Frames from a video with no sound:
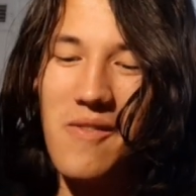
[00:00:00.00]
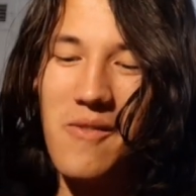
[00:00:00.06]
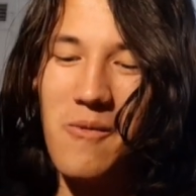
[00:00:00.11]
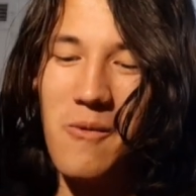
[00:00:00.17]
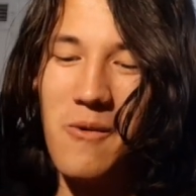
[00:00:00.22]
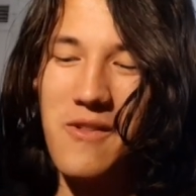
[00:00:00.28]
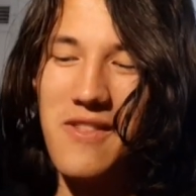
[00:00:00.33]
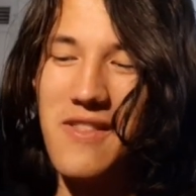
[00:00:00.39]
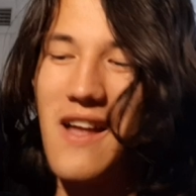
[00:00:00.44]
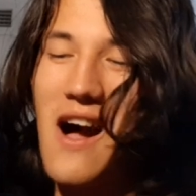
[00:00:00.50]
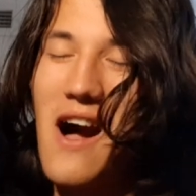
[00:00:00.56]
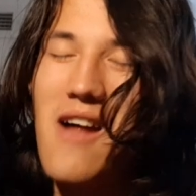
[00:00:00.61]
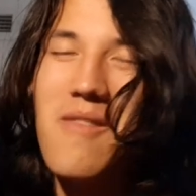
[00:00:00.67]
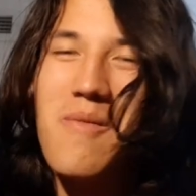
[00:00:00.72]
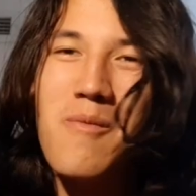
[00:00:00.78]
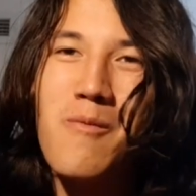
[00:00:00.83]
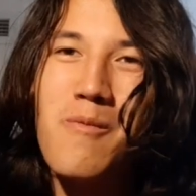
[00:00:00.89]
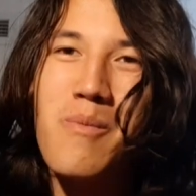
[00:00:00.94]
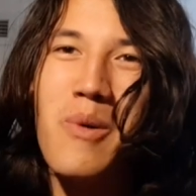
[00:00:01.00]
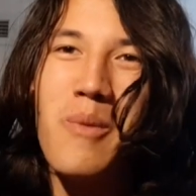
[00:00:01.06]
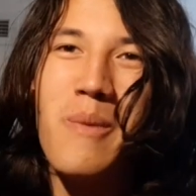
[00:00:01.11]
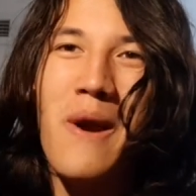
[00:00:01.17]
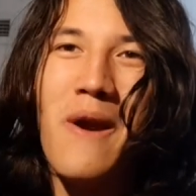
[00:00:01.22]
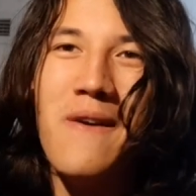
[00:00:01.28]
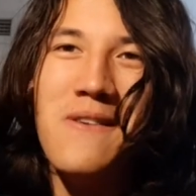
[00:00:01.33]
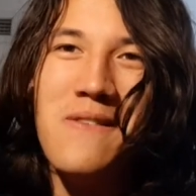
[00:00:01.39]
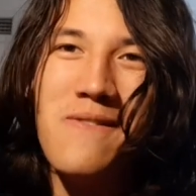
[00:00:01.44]
Was not
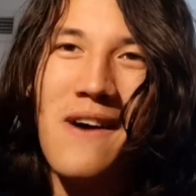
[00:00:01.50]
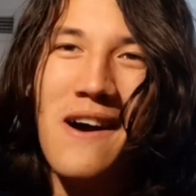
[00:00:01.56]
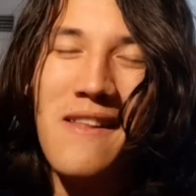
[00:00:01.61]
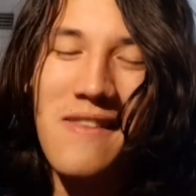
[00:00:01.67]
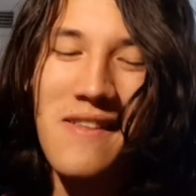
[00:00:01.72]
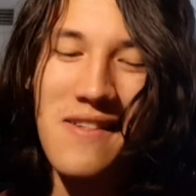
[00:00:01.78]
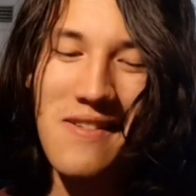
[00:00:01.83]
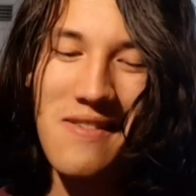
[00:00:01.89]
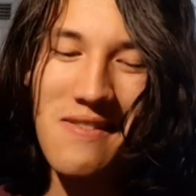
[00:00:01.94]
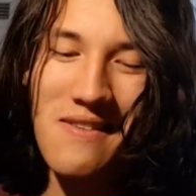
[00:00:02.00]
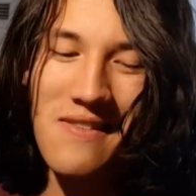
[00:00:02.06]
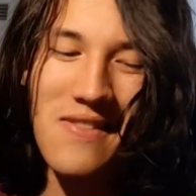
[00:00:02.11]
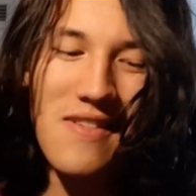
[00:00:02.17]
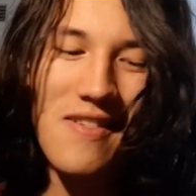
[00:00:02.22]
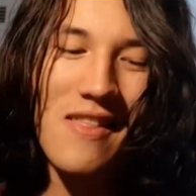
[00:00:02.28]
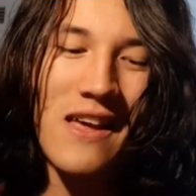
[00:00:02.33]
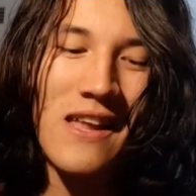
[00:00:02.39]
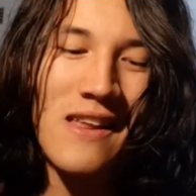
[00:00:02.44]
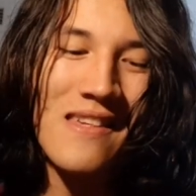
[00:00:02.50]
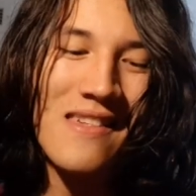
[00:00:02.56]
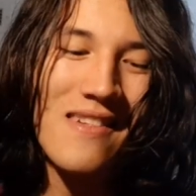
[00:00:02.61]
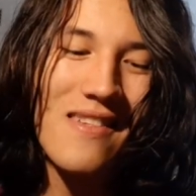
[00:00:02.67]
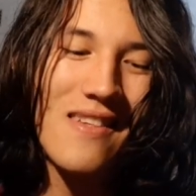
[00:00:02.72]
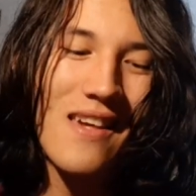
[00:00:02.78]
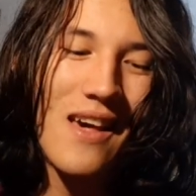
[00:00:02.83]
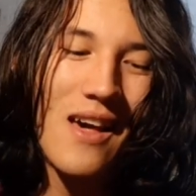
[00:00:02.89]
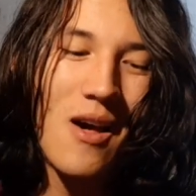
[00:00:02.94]
prepared to find this in the
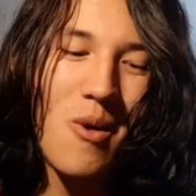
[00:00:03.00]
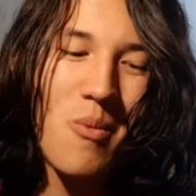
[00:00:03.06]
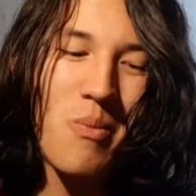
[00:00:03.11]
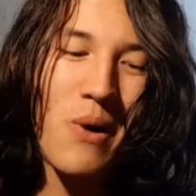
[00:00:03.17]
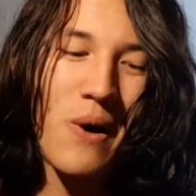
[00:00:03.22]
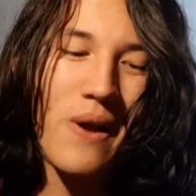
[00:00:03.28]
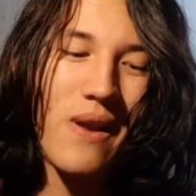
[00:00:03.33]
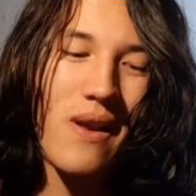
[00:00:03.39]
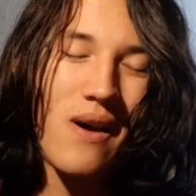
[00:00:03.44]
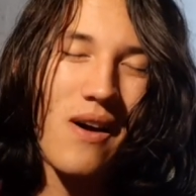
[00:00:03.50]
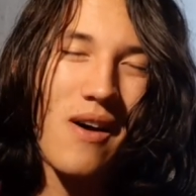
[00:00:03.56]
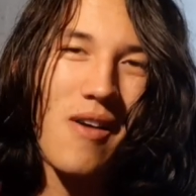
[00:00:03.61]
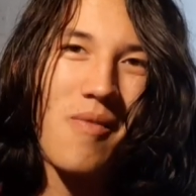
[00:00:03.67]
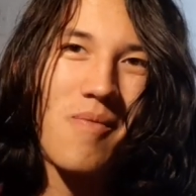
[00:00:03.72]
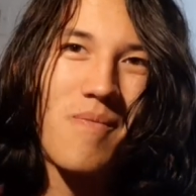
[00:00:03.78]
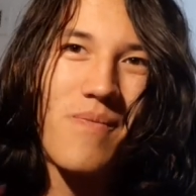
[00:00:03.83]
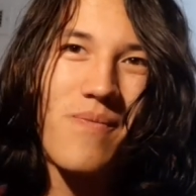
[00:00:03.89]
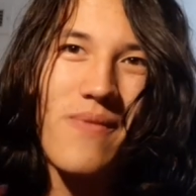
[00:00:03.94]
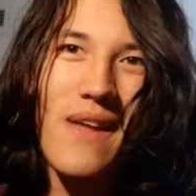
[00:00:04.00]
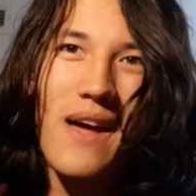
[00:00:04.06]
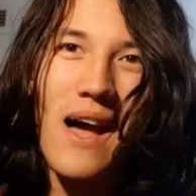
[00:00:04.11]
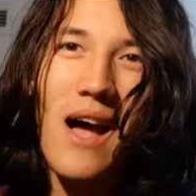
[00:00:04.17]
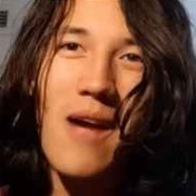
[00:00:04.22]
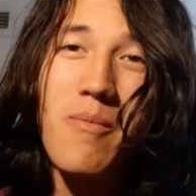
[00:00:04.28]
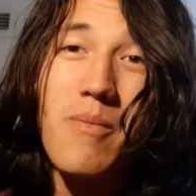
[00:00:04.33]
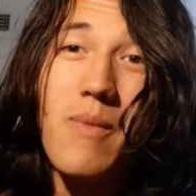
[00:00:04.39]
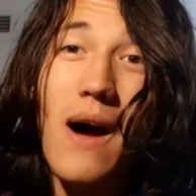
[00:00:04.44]
slightest, but
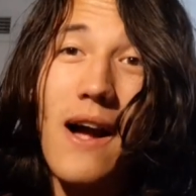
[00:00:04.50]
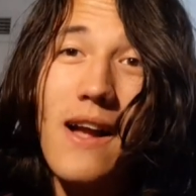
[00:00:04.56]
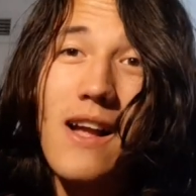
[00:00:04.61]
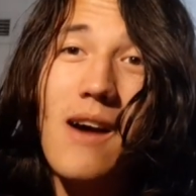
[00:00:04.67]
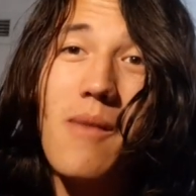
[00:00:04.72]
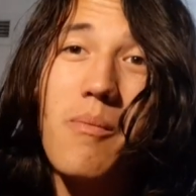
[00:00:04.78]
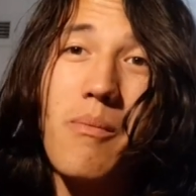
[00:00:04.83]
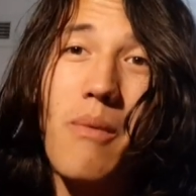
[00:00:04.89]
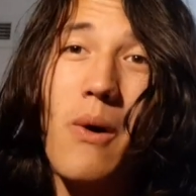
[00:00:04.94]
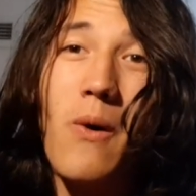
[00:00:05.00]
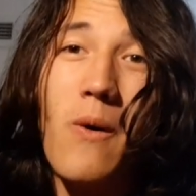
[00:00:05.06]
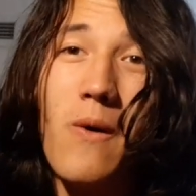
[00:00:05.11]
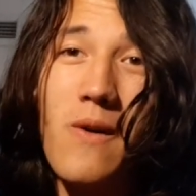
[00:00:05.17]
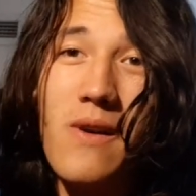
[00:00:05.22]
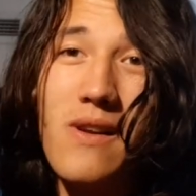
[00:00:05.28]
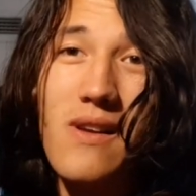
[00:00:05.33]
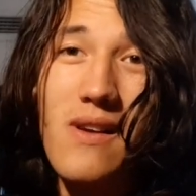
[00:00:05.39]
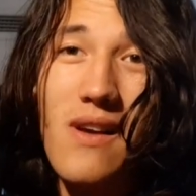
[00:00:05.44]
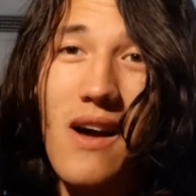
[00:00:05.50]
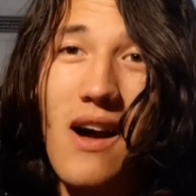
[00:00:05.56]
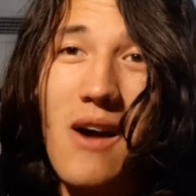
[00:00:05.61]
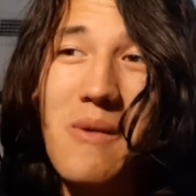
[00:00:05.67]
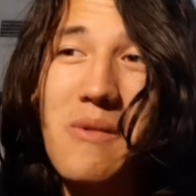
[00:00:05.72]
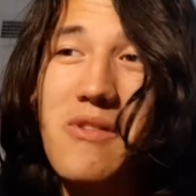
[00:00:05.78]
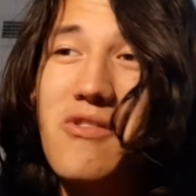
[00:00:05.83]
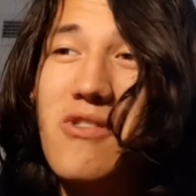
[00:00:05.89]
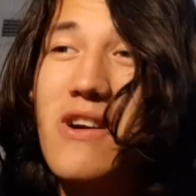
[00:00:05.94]
I got burned.
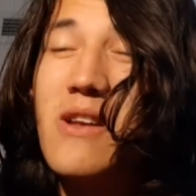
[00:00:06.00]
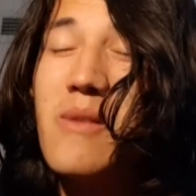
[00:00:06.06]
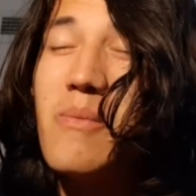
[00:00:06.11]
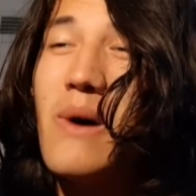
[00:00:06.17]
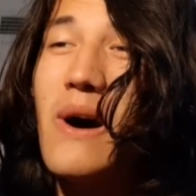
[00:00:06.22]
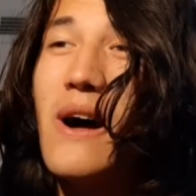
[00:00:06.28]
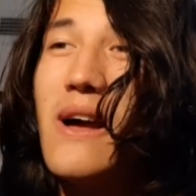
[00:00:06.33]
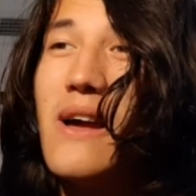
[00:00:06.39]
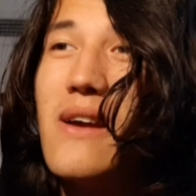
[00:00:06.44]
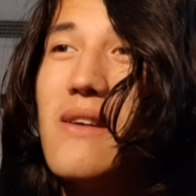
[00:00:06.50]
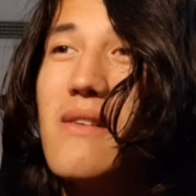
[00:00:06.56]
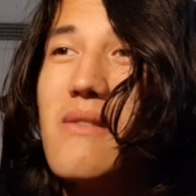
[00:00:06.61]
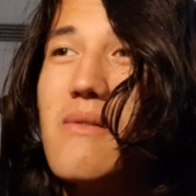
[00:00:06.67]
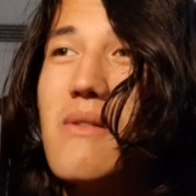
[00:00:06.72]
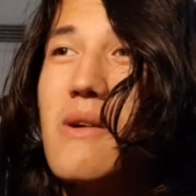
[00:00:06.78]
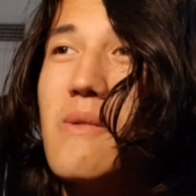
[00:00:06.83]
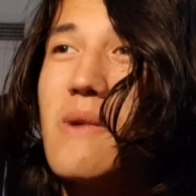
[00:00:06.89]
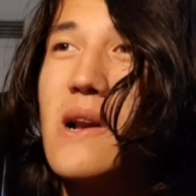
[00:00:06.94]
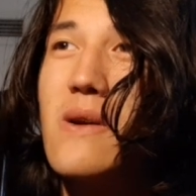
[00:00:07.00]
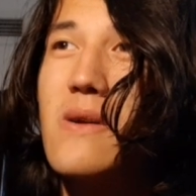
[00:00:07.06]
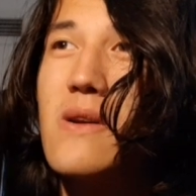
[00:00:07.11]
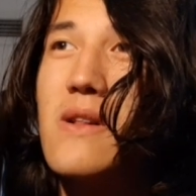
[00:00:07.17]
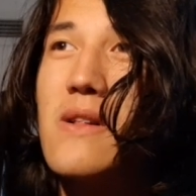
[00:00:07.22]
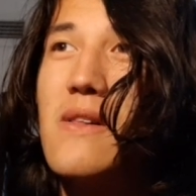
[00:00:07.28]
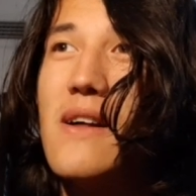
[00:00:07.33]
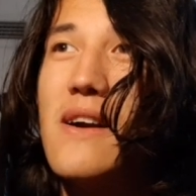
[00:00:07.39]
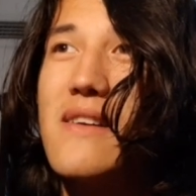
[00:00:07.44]
I was trying to buy a
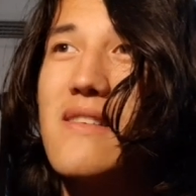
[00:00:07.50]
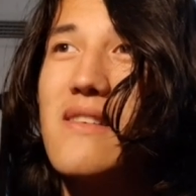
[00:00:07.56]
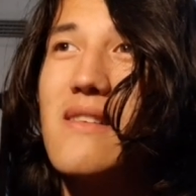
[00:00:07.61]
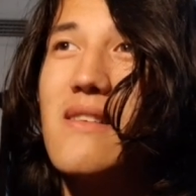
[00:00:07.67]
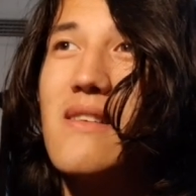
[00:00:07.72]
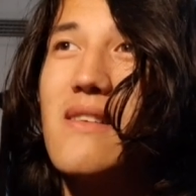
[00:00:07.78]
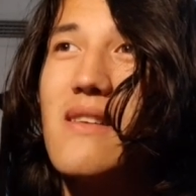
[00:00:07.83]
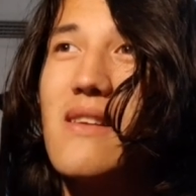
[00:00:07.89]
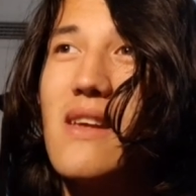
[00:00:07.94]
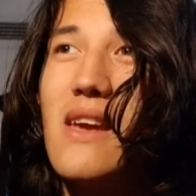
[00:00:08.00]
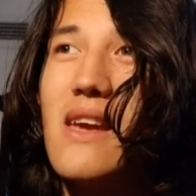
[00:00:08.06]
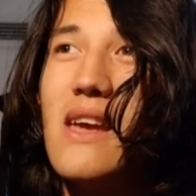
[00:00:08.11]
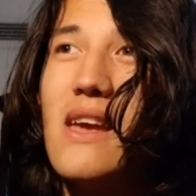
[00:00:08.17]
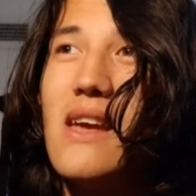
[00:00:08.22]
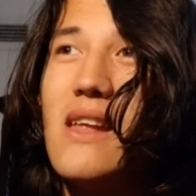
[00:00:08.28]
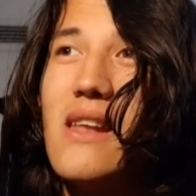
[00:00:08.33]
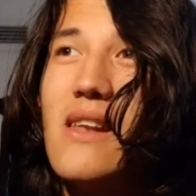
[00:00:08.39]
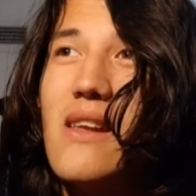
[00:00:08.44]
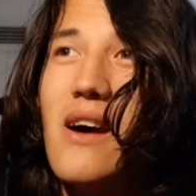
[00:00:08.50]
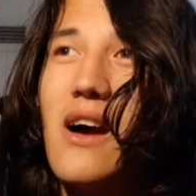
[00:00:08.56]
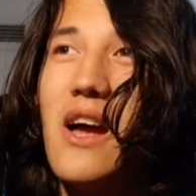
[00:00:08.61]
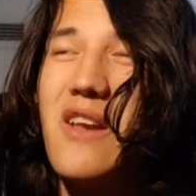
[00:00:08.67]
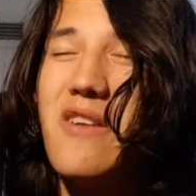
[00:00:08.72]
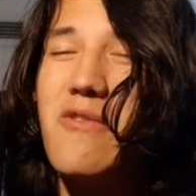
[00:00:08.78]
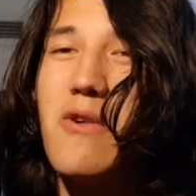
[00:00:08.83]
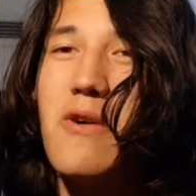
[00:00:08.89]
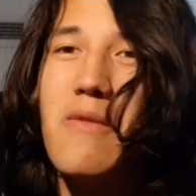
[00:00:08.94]
record collection, and
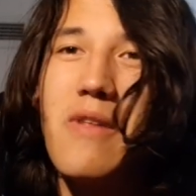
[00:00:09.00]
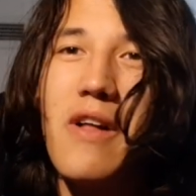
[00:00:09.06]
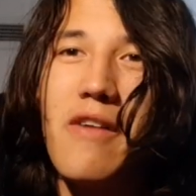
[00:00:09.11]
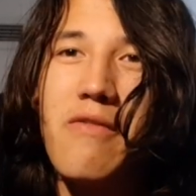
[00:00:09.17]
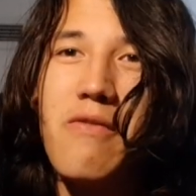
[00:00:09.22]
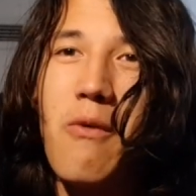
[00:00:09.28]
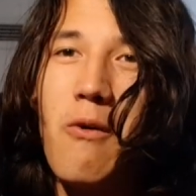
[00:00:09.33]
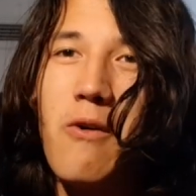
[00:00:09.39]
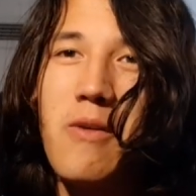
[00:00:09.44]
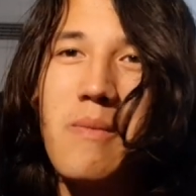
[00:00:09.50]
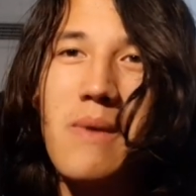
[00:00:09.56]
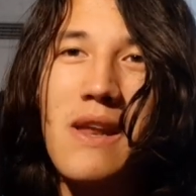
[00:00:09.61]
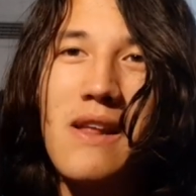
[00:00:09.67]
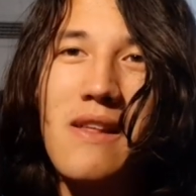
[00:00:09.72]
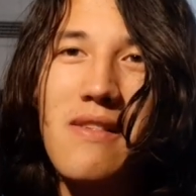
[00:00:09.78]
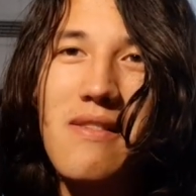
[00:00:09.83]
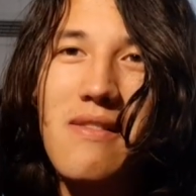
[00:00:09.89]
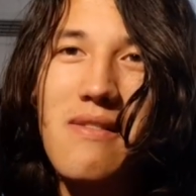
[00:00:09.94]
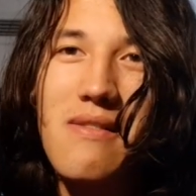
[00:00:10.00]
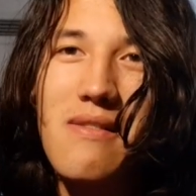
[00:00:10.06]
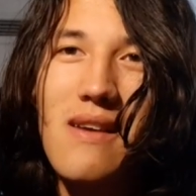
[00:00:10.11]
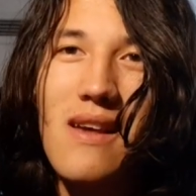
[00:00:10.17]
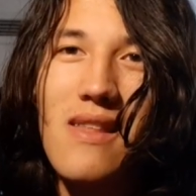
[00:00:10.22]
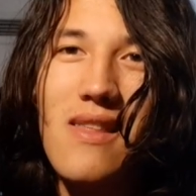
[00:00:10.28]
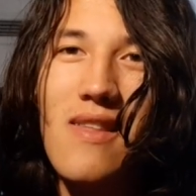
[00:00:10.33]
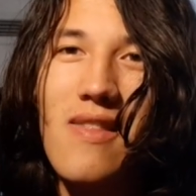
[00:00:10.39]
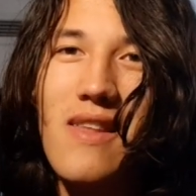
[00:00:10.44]
I drove like 40 minutes,
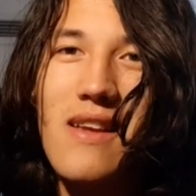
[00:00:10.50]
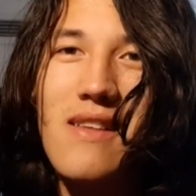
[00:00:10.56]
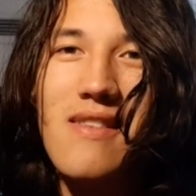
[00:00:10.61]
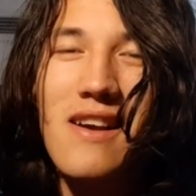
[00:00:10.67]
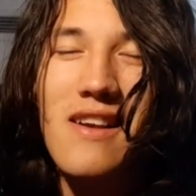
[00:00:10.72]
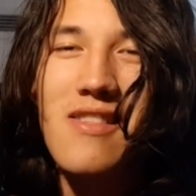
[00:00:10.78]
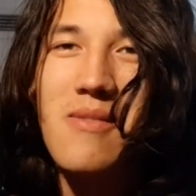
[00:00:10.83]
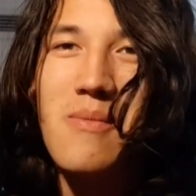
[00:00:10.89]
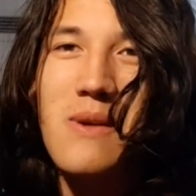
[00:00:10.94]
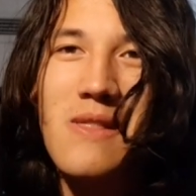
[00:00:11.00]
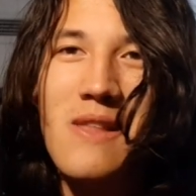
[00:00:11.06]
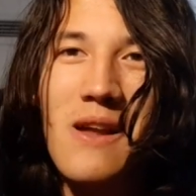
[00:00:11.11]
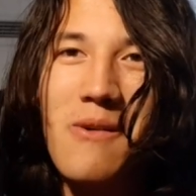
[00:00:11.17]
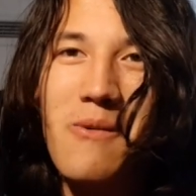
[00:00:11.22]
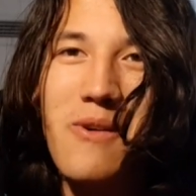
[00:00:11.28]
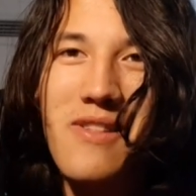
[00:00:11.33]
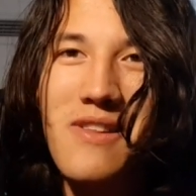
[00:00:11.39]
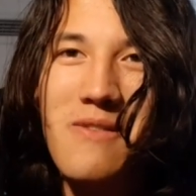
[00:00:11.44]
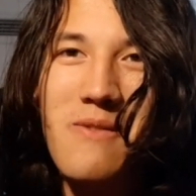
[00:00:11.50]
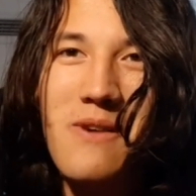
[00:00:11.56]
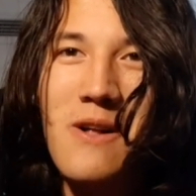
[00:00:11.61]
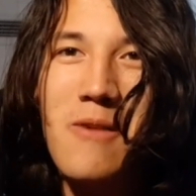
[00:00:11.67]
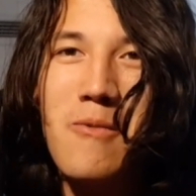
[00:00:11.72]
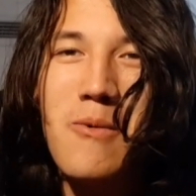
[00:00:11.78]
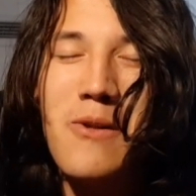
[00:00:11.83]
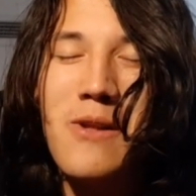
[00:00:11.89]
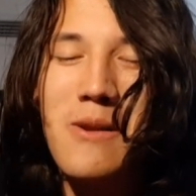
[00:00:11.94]
and then they texted me that it wasn't
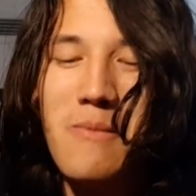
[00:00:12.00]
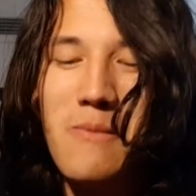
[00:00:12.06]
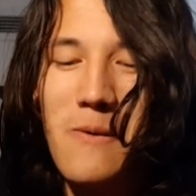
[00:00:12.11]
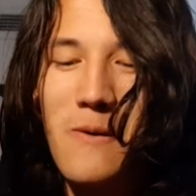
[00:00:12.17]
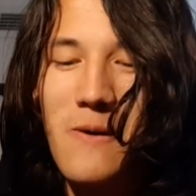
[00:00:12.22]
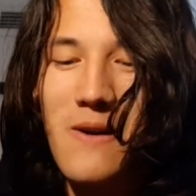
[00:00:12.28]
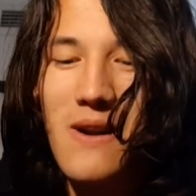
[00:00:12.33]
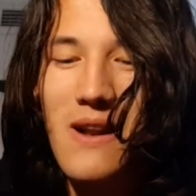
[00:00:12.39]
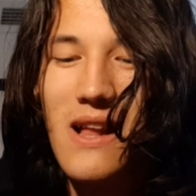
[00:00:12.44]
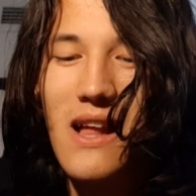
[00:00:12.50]
available anymore.